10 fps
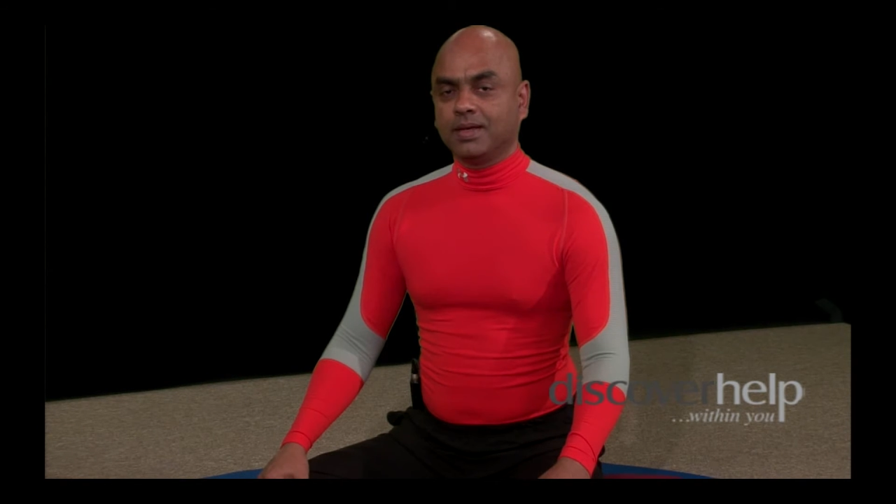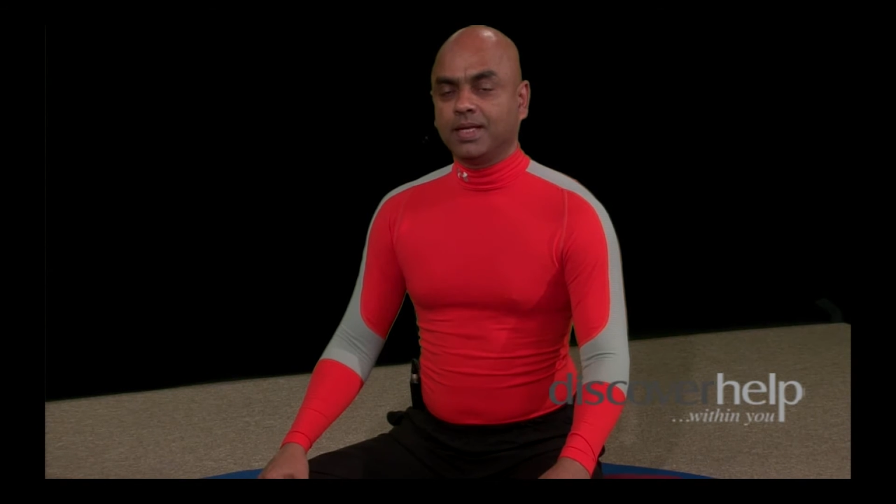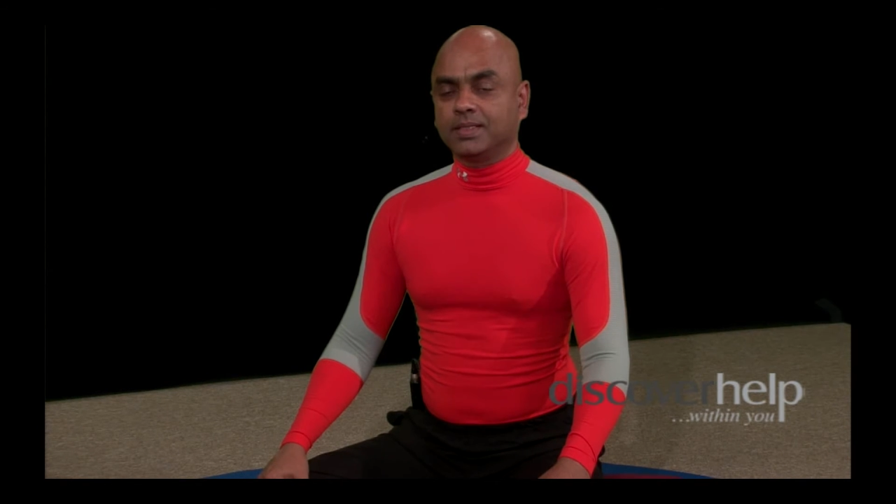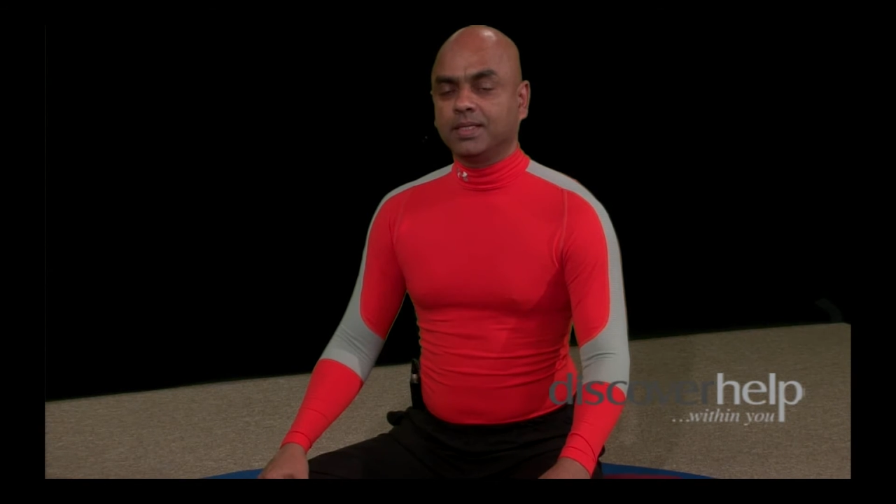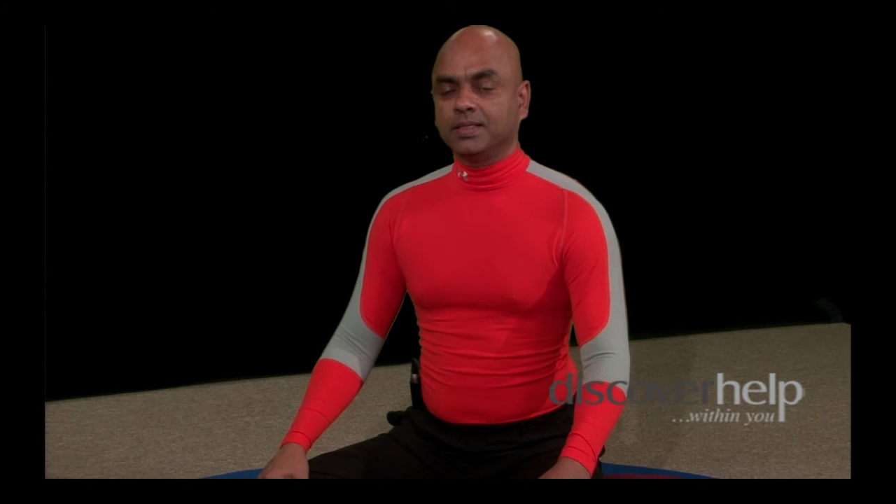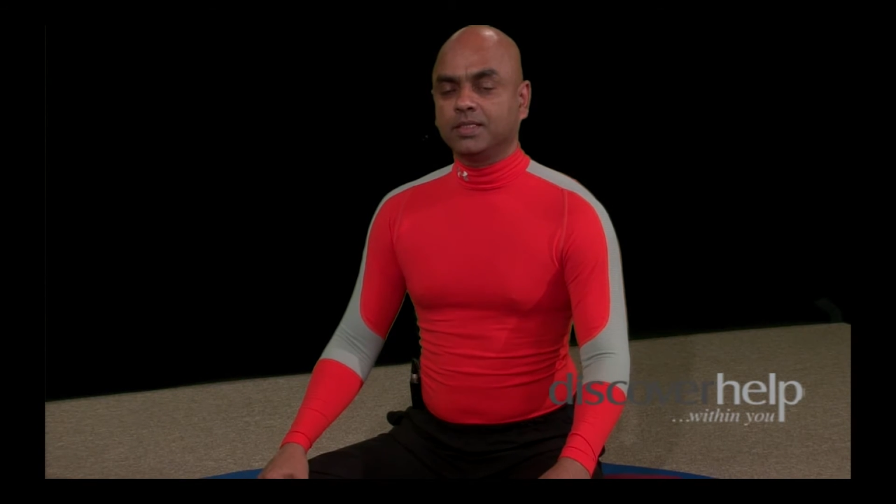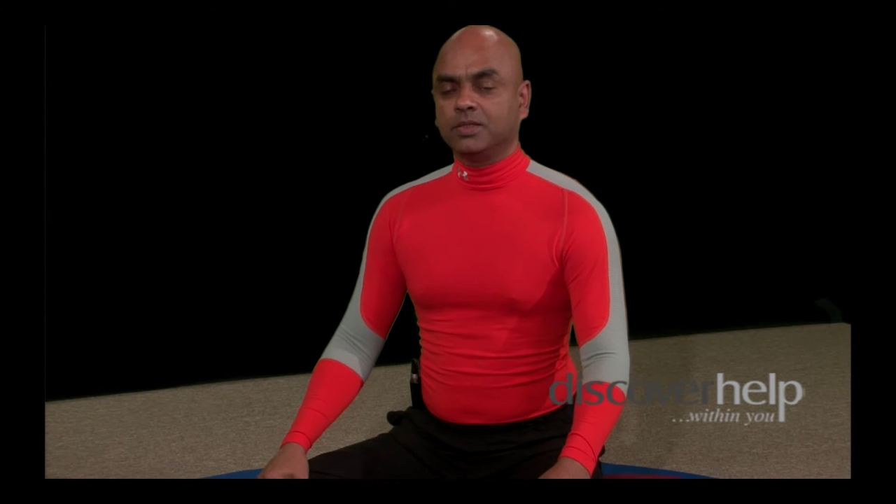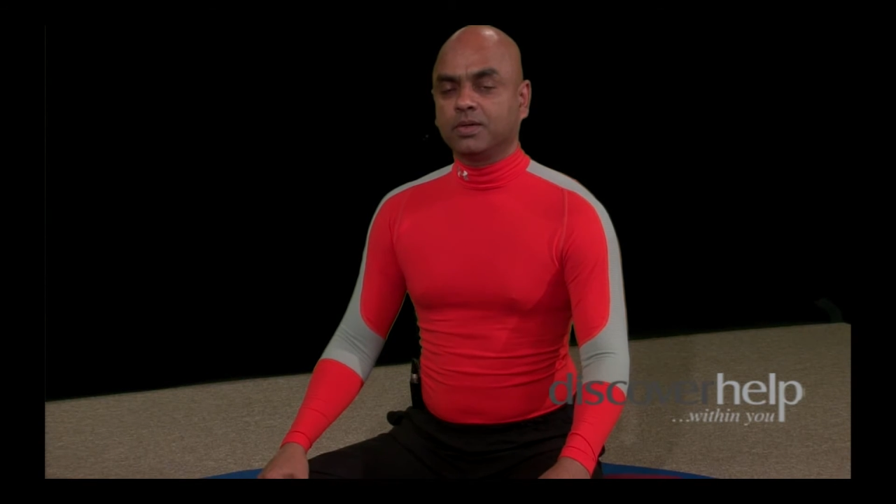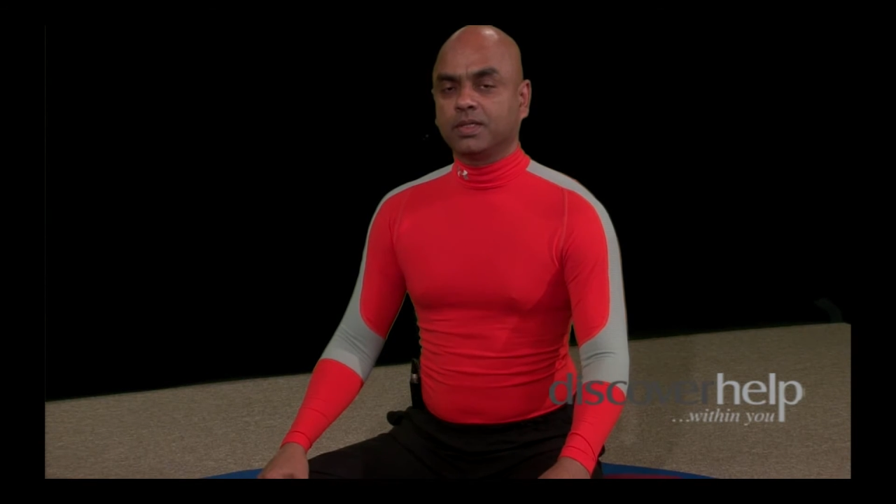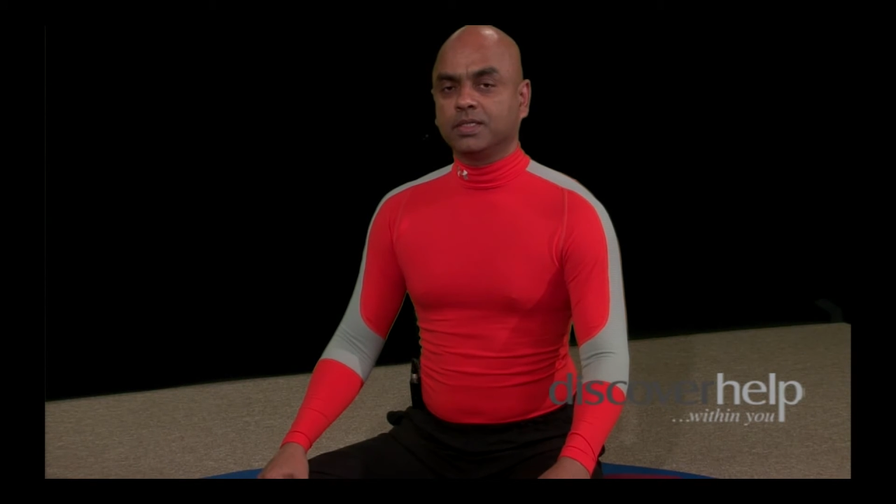Let's listen
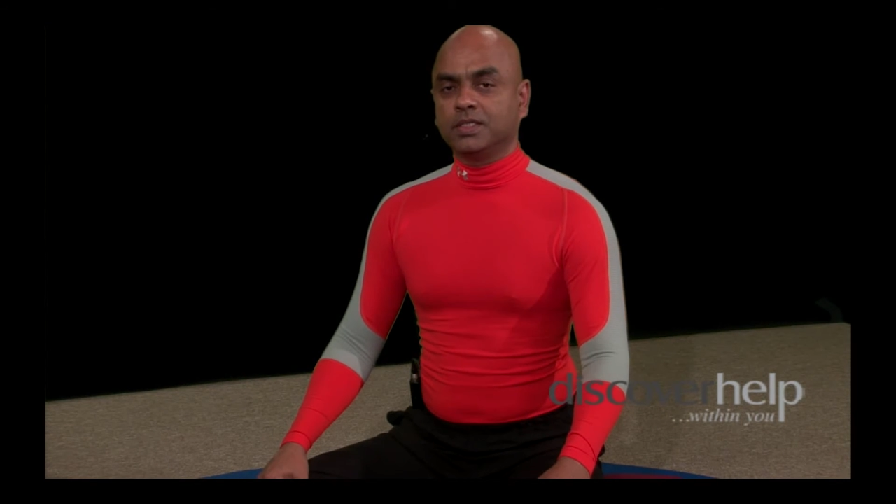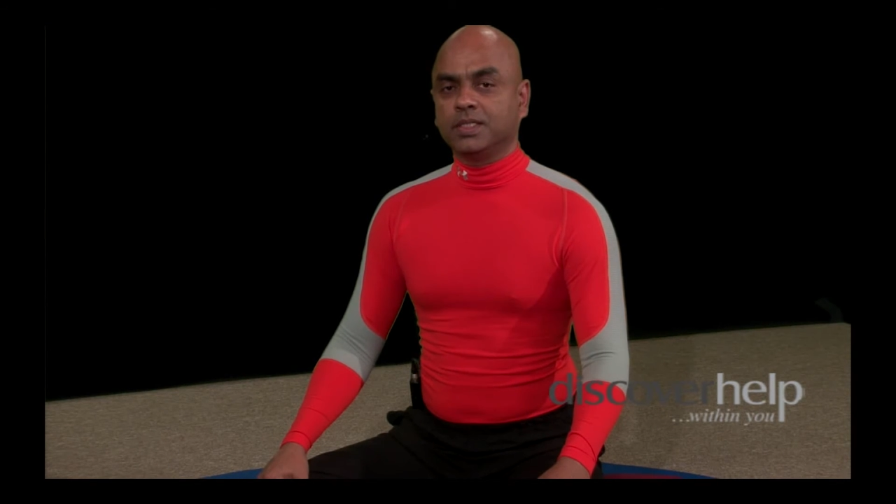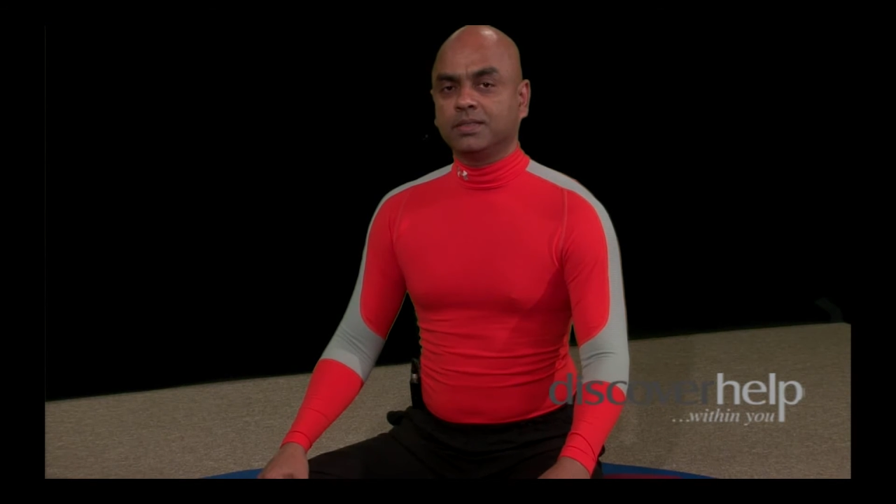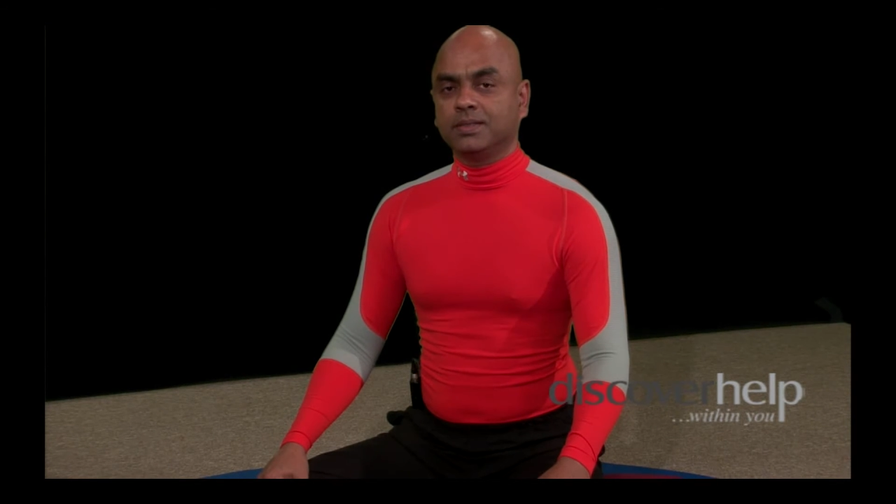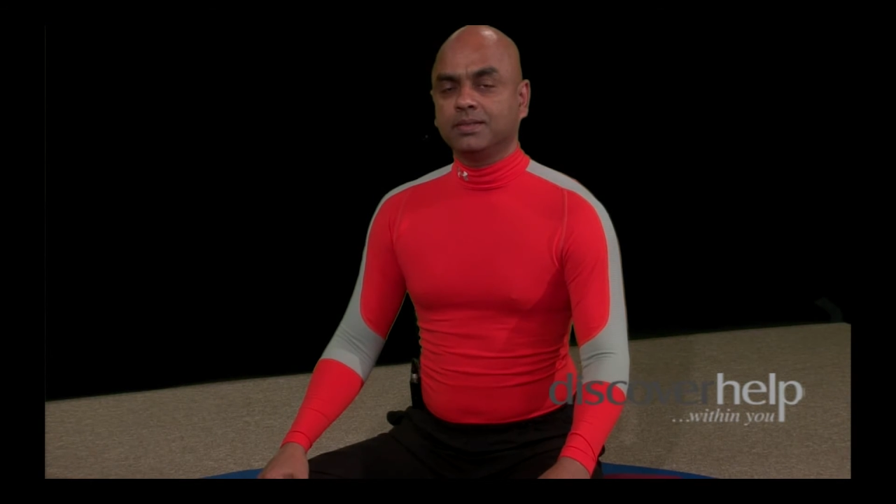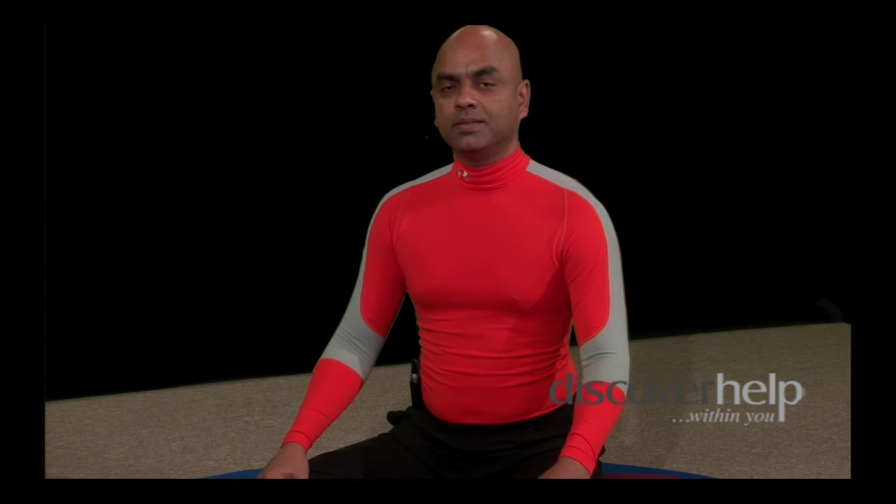to Ratanjit